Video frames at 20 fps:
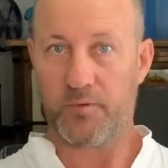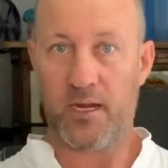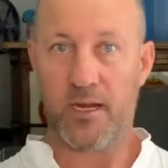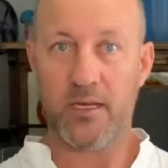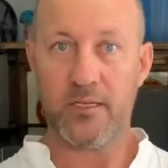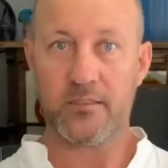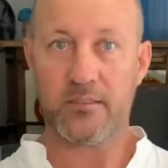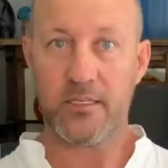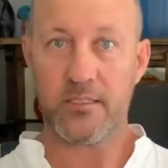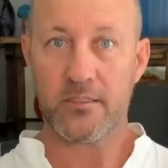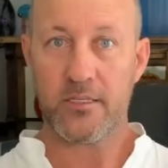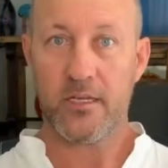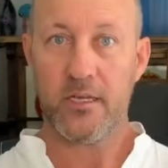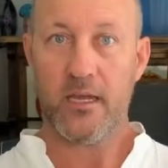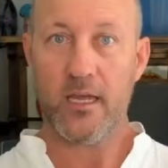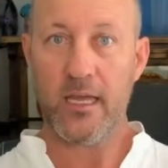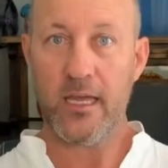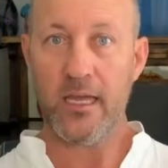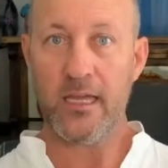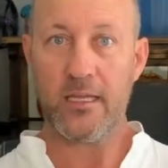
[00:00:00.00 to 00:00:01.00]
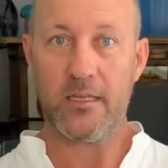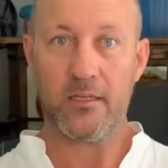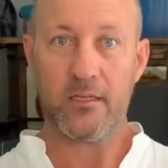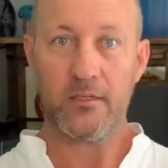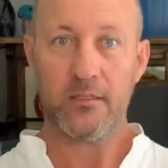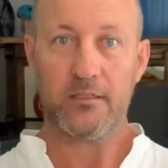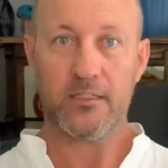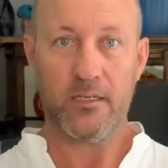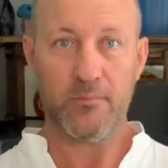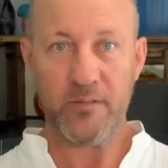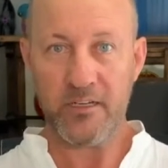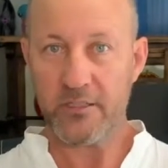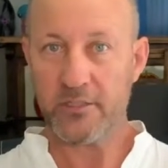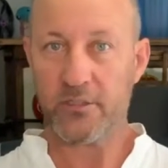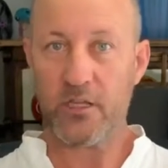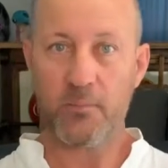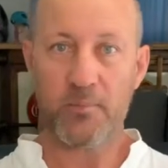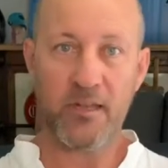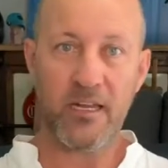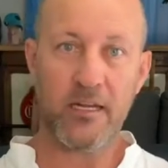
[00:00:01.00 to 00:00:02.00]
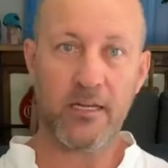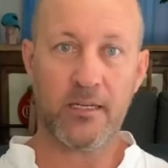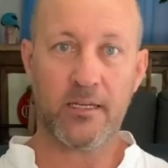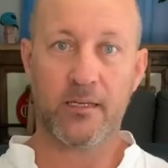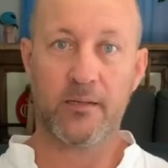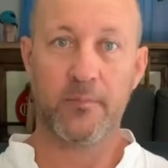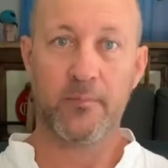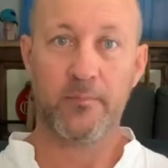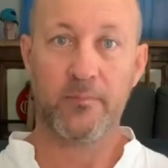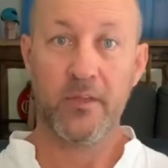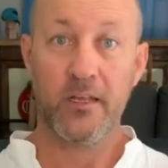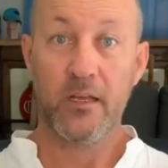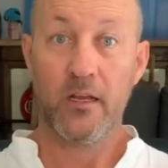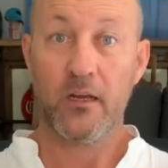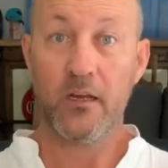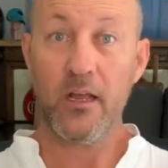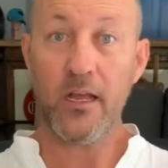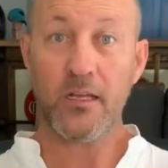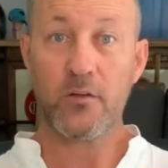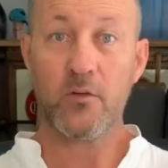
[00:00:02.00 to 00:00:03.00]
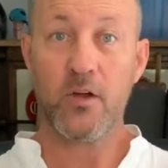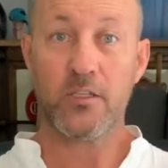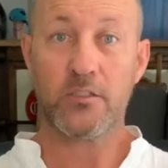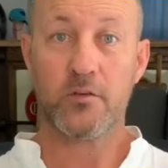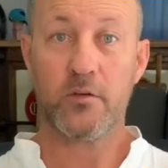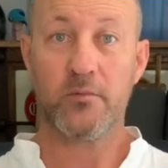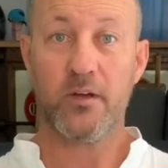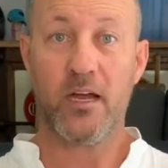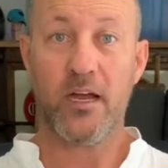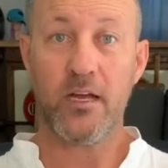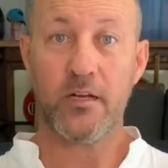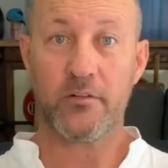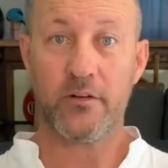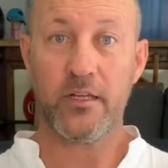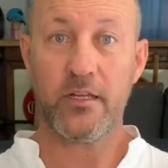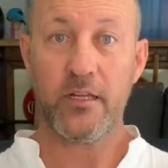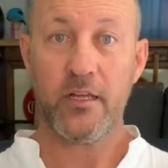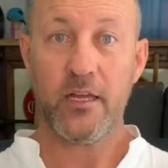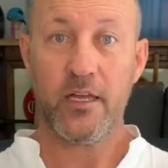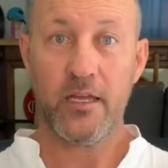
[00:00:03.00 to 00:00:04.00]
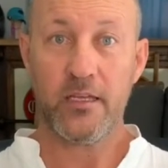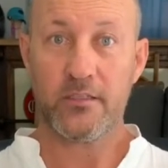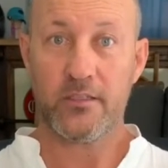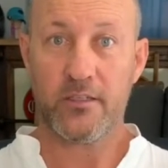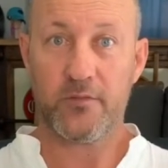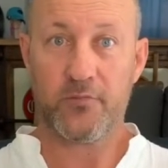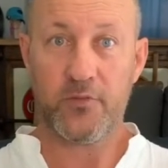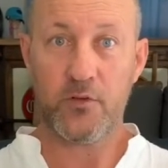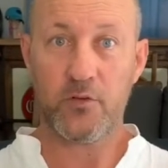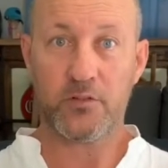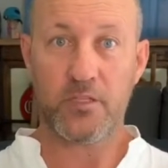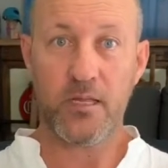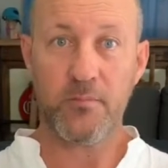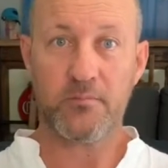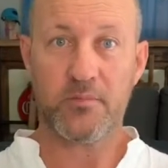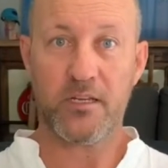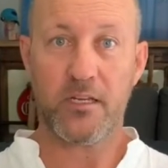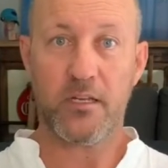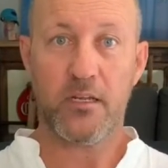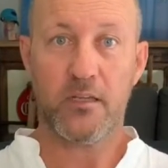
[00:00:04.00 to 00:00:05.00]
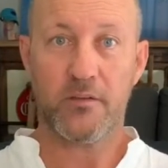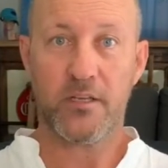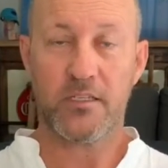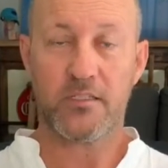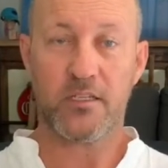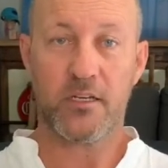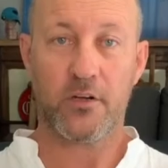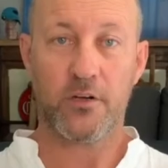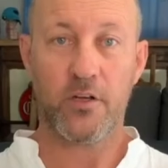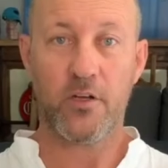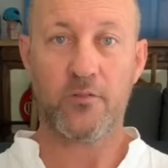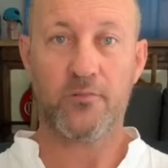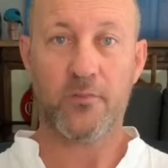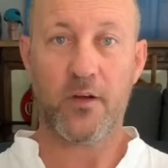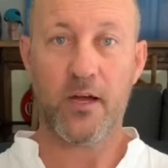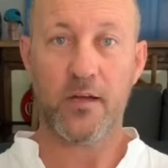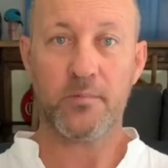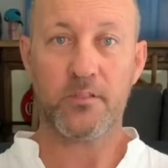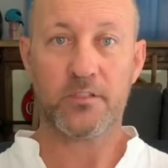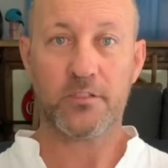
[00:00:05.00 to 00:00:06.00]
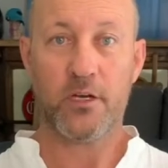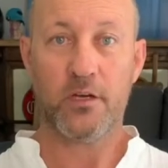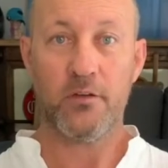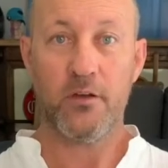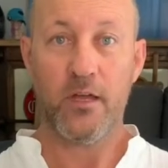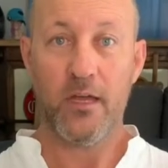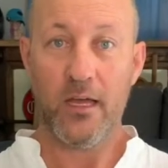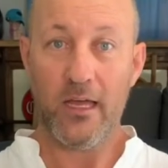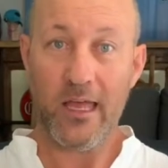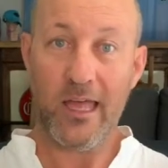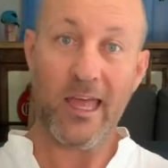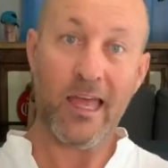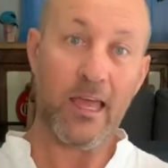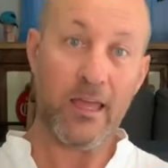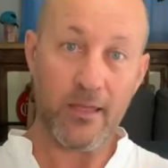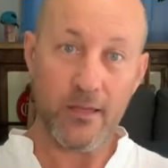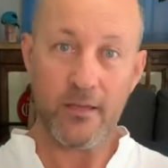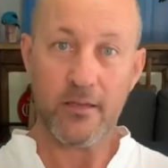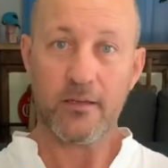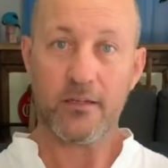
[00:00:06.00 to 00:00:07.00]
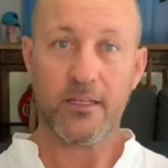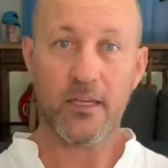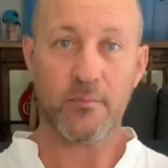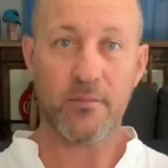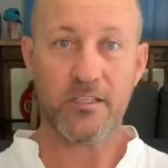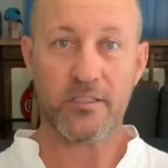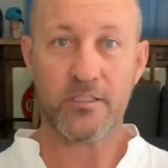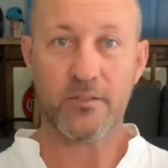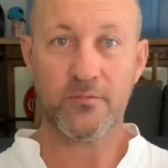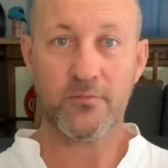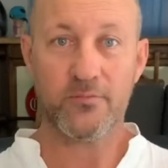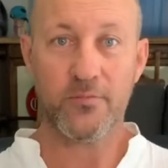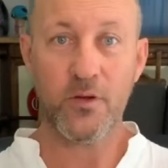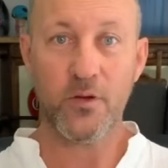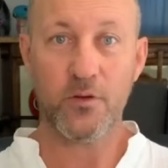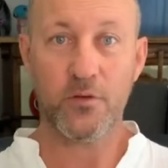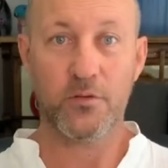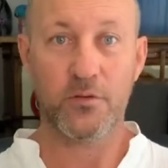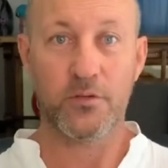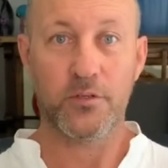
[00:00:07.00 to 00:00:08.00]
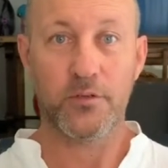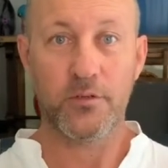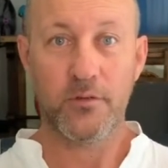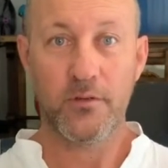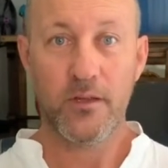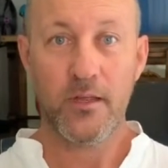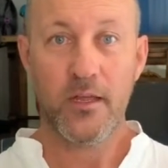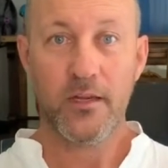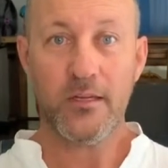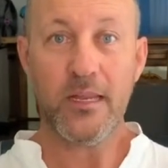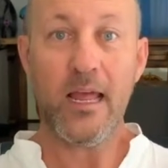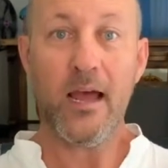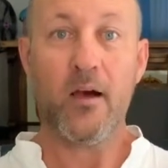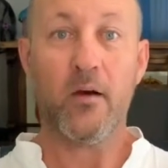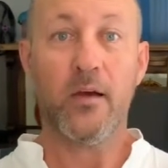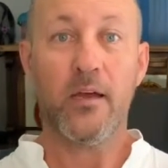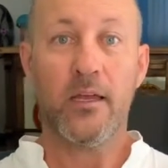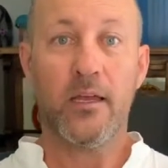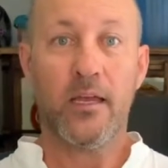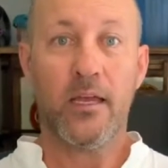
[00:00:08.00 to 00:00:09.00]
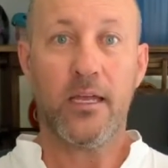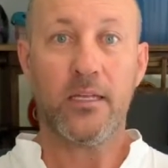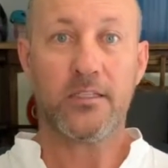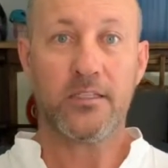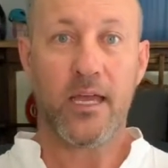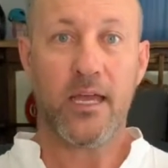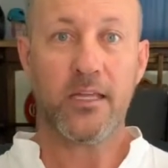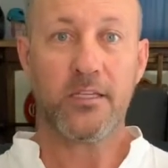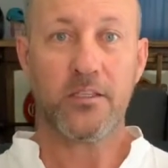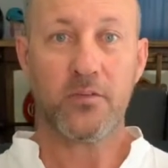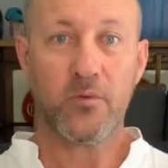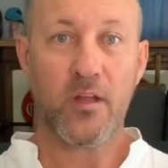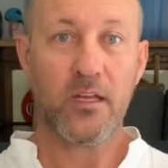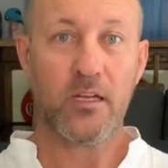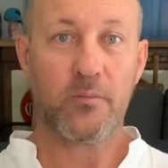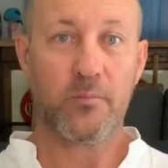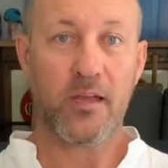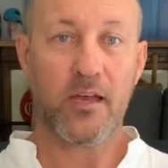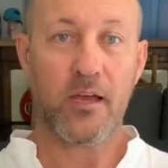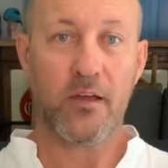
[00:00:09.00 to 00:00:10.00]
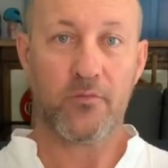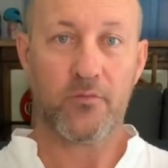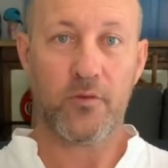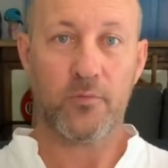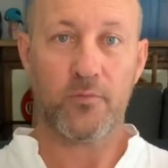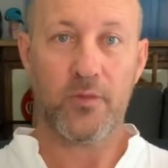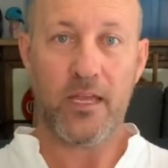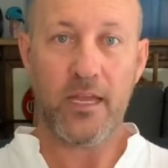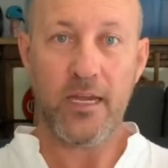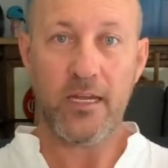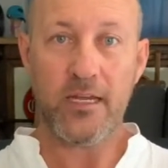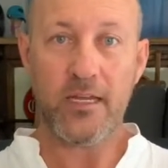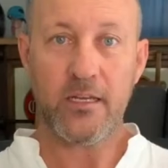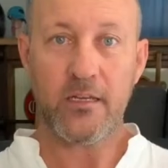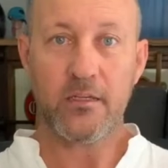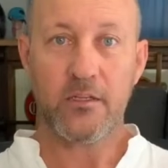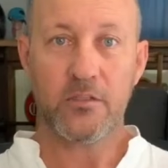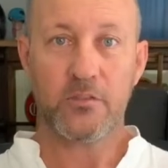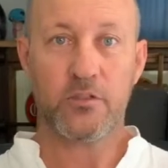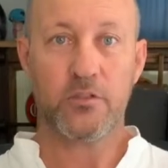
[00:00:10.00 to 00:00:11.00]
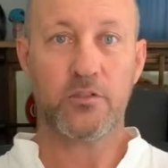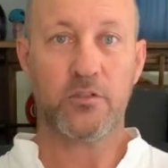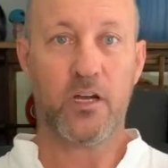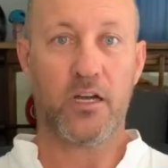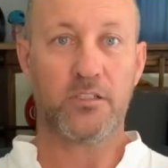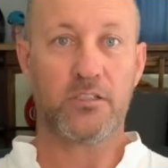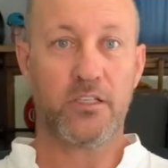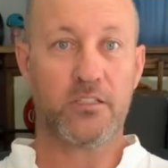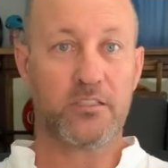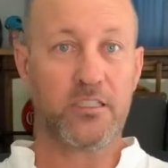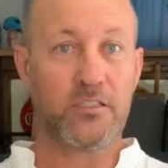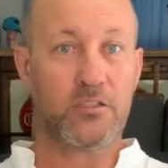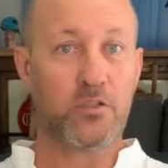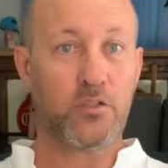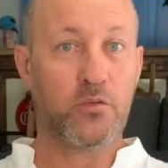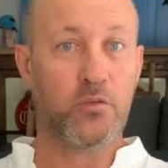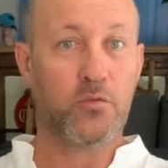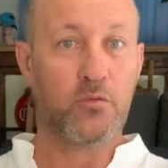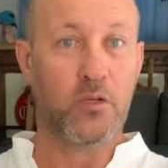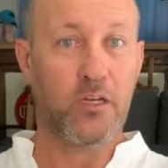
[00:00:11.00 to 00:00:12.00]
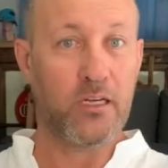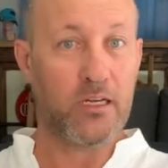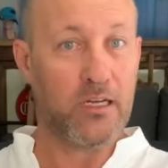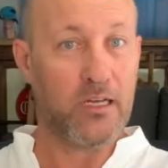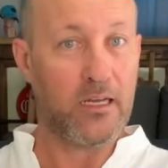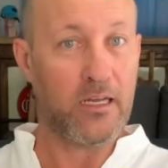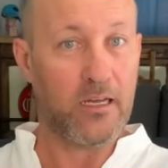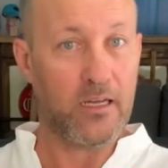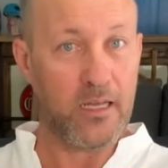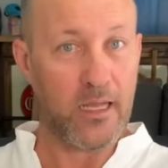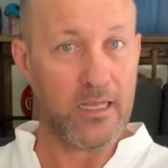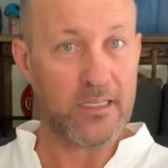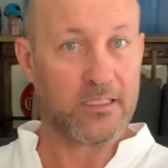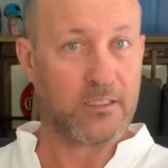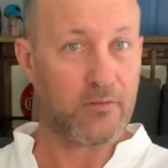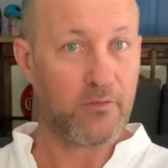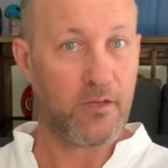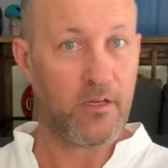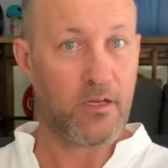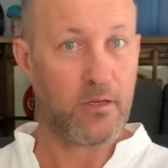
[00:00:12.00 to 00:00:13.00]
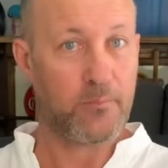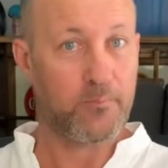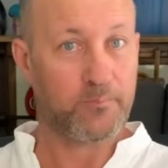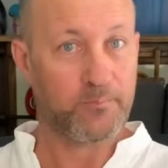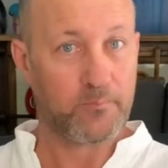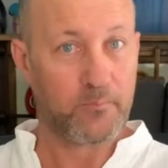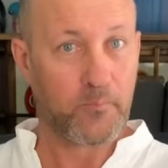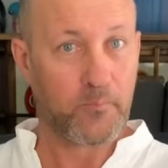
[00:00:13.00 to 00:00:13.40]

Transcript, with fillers: brain and says, hey, tell me to stop eating. Likewise, when we're hungry, it feels empty, these little nerve fibers go, hey, get me some food. Now, it takes around about from eating to digesting to uh, um, uh,